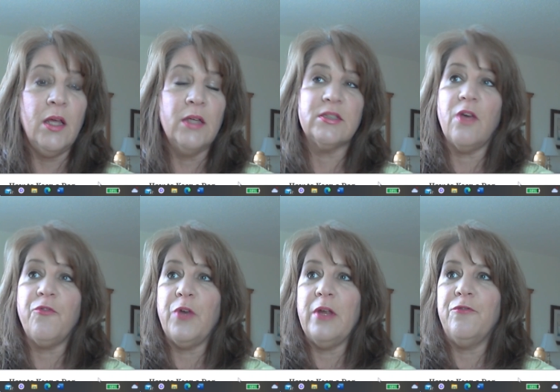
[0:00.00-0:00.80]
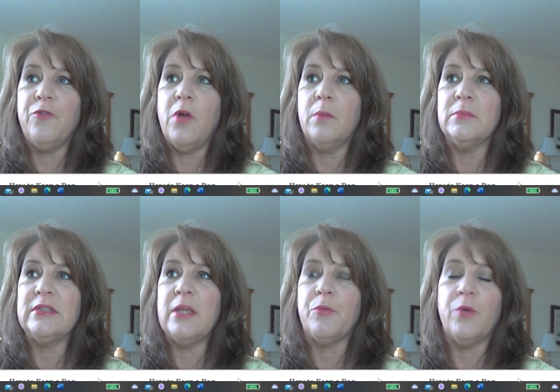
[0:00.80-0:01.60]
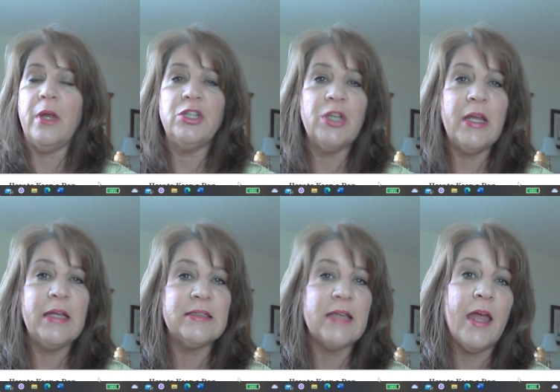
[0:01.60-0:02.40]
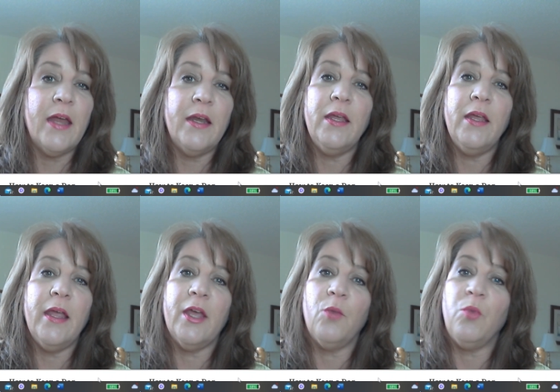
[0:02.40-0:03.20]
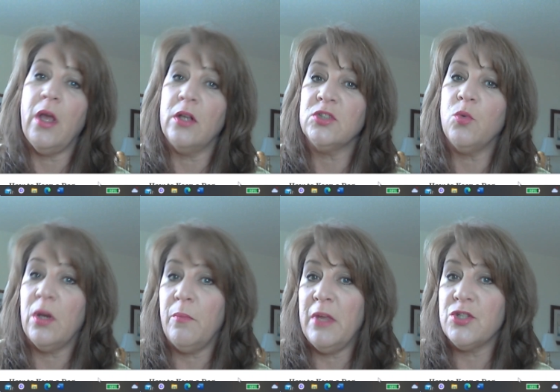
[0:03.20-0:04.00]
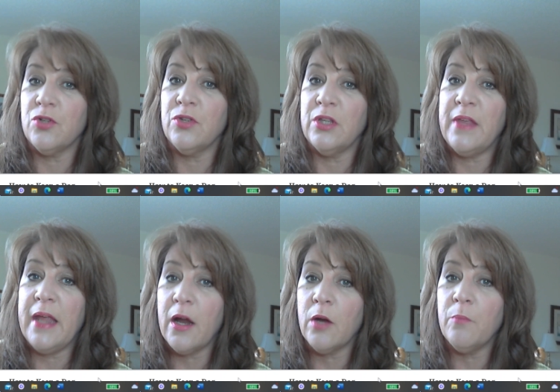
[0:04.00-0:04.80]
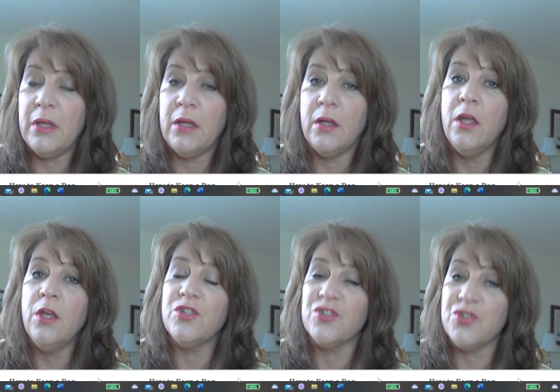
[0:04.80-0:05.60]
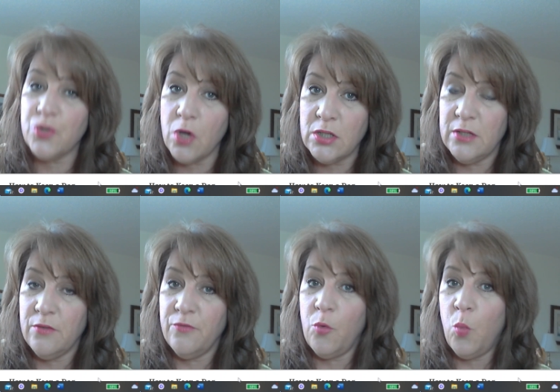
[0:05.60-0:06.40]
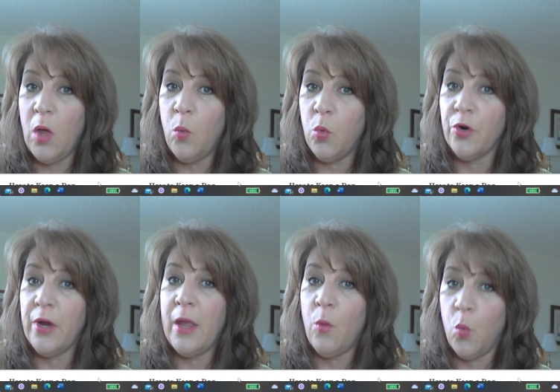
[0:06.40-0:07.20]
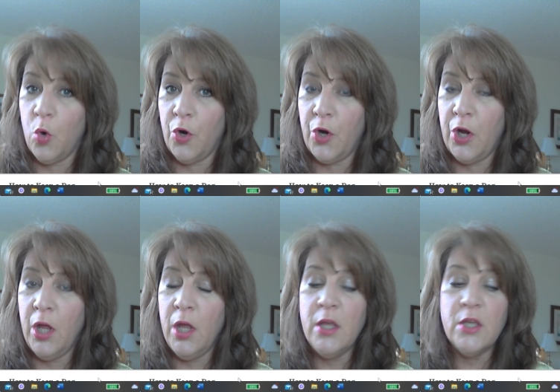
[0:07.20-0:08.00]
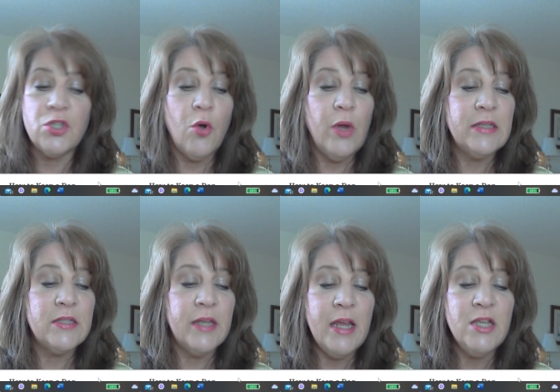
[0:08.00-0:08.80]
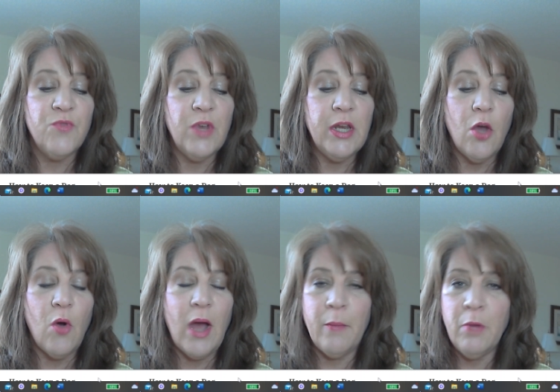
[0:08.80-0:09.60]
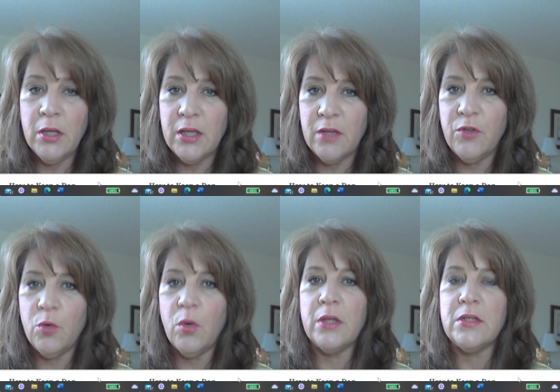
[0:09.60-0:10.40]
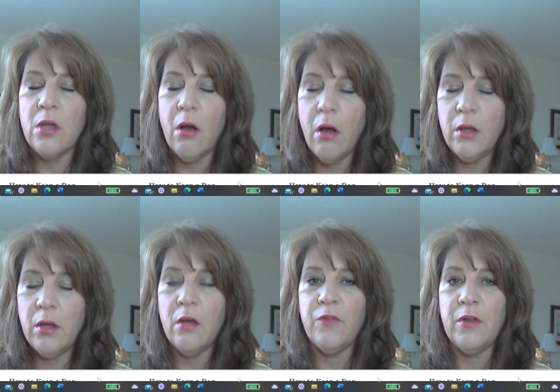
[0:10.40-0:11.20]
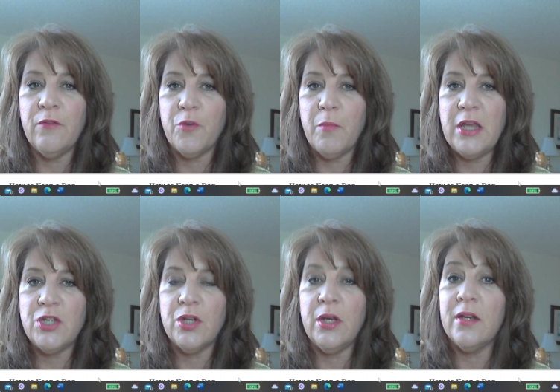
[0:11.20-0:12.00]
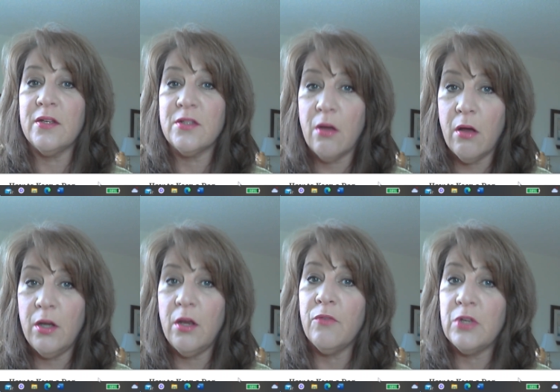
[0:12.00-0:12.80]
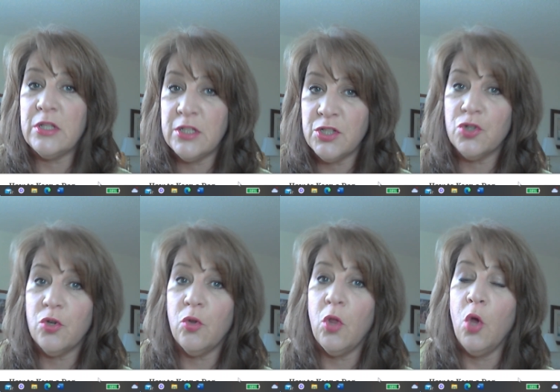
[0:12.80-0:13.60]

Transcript: suffering from separation anxiety, and we also want to make sure that they aren't being destructive while we're at work. So in today's video, I'm going to give you a ton of information and a ton of additional